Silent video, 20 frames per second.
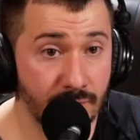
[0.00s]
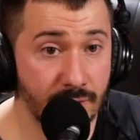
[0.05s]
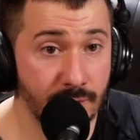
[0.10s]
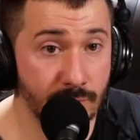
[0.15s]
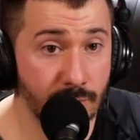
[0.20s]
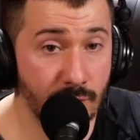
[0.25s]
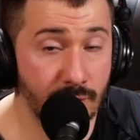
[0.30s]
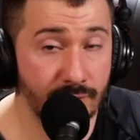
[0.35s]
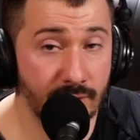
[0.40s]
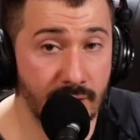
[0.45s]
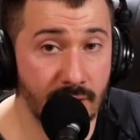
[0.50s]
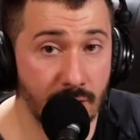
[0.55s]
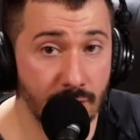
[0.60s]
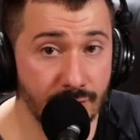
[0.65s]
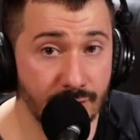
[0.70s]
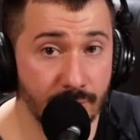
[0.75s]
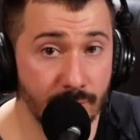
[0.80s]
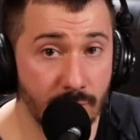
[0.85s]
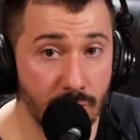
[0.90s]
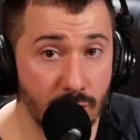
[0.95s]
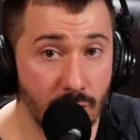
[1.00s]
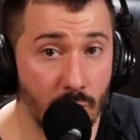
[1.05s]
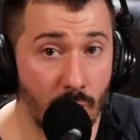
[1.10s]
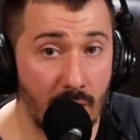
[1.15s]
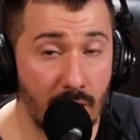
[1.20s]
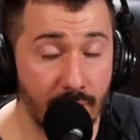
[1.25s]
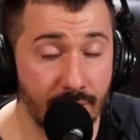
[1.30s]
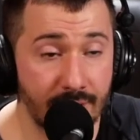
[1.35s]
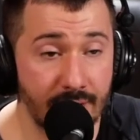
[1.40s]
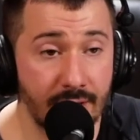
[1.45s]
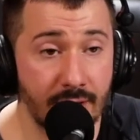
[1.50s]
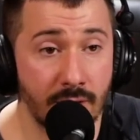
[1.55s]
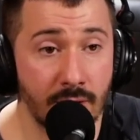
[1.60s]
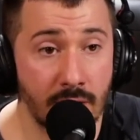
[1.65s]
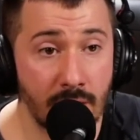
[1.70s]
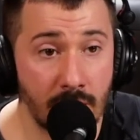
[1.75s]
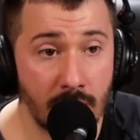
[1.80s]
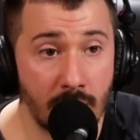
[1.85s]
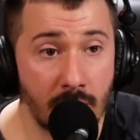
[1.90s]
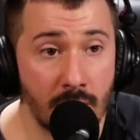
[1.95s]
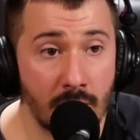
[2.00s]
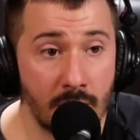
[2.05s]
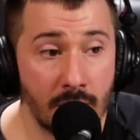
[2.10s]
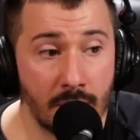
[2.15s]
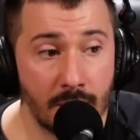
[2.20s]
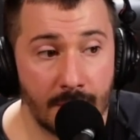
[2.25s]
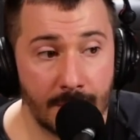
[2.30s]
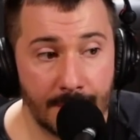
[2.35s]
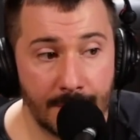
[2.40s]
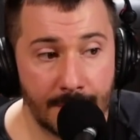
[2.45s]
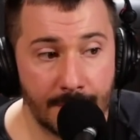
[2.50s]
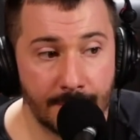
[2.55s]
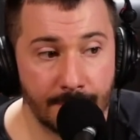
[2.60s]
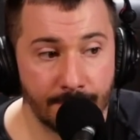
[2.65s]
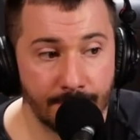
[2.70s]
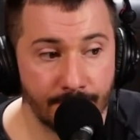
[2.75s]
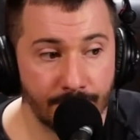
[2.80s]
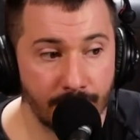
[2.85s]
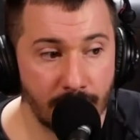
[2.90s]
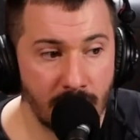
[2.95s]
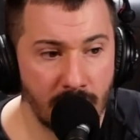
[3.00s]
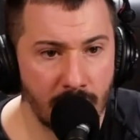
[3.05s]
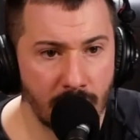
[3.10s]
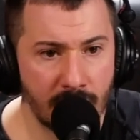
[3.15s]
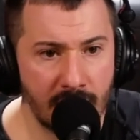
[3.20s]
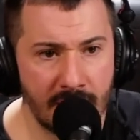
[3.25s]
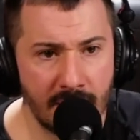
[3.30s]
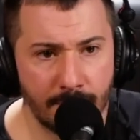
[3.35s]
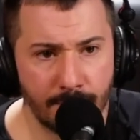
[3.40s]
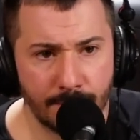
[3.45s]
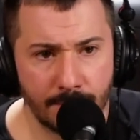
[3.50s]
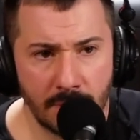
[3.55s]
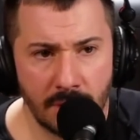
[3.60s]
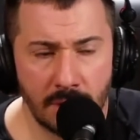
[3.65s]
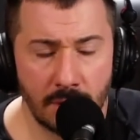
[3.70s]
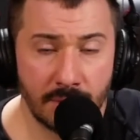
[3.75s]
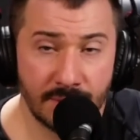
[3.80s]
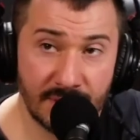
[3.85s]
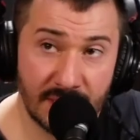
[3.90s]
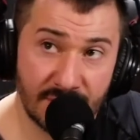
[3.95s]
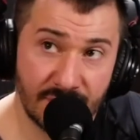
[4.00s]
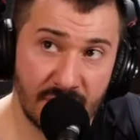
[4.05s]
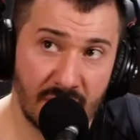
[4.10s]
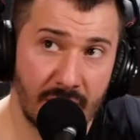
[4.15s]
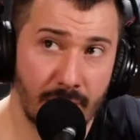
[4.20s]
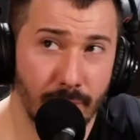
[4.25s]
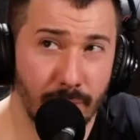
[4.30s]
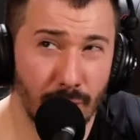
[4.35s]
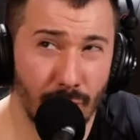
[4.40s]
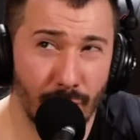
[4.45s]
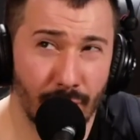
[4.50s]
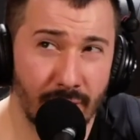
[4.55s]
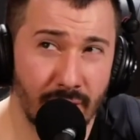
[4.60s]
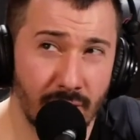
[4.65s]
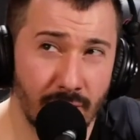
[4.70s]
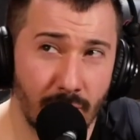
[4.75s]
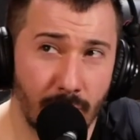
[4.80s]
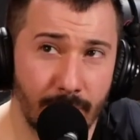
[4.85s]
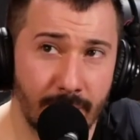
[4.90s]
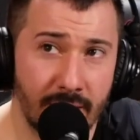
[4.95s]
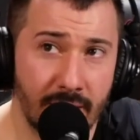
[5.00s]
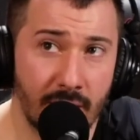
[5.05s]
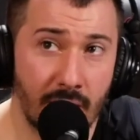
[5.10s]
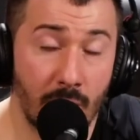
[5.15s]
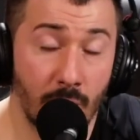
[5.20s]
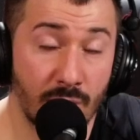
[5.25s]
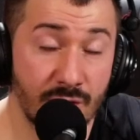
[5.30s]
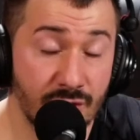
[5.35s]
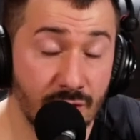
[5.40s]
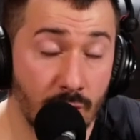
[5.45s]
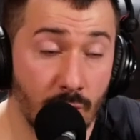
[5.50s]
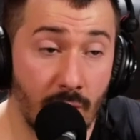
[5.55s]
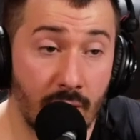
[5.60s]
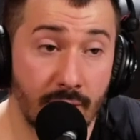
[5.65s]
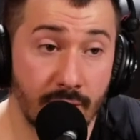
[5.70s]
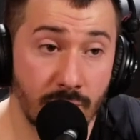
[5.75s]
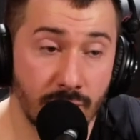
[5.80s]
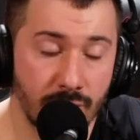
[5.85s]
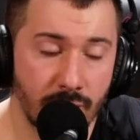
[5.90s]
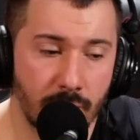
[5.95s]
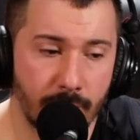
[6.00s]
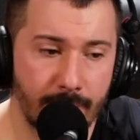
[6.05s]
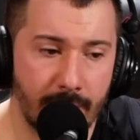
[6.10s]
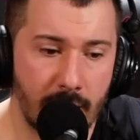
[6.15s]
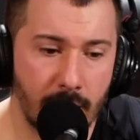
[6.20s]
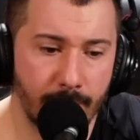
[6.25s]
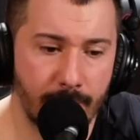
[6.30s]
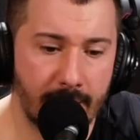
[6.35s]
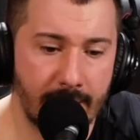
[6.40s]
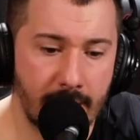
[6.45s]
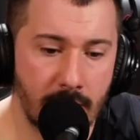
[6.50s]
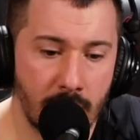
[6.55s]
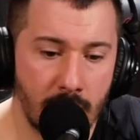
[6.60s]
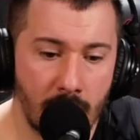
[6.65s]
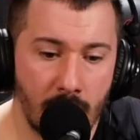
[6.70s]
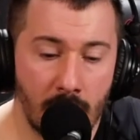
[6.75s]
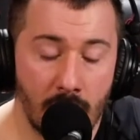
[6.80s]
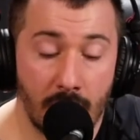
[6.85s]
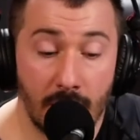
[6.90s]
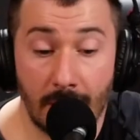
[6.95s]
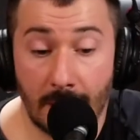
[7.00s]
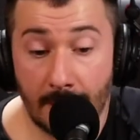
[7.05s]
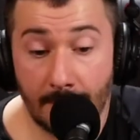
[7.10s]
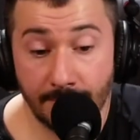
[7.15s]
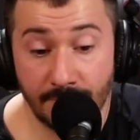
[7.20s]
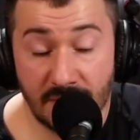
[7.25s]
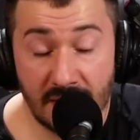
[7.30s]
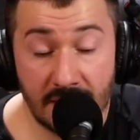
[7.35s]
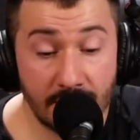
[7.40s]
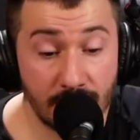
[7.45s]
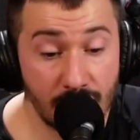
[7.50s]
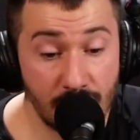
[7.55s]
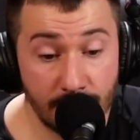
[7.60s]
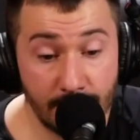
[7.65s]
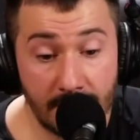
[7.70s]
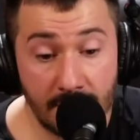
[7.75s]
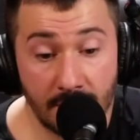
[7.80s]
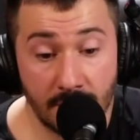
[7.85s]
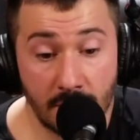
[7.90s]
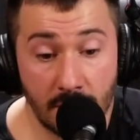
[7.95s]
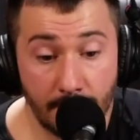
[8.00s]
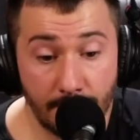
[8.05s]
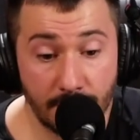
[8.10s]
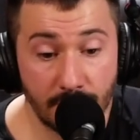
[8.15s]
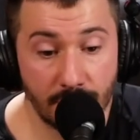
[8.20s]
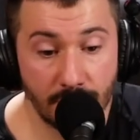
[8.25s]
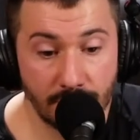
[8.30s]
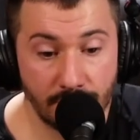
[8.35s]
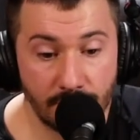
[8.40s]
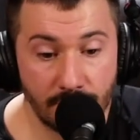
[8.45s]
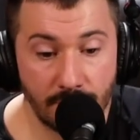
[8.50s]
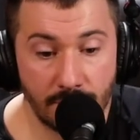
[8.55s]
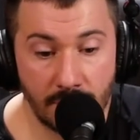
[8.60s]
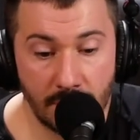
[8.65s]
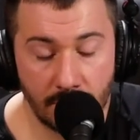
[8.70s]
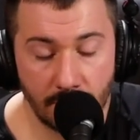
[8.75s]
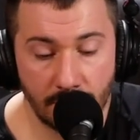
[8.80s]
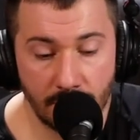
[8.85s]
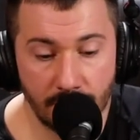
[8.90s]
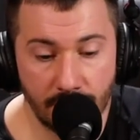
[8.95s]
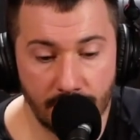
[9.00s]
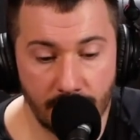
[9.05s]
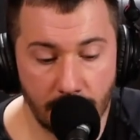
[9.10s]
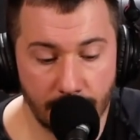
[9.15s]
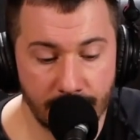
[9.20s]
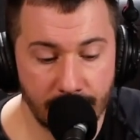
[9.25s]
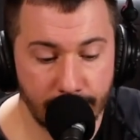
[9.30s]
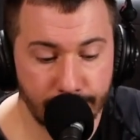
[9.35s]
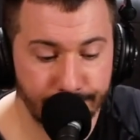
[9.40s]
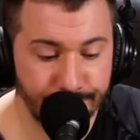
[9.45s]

good videos, some good quality. Kind of, it was actually kind of blurry a little bit. I wish the quality was a little better, but yeah, she's been in a couple good, good films.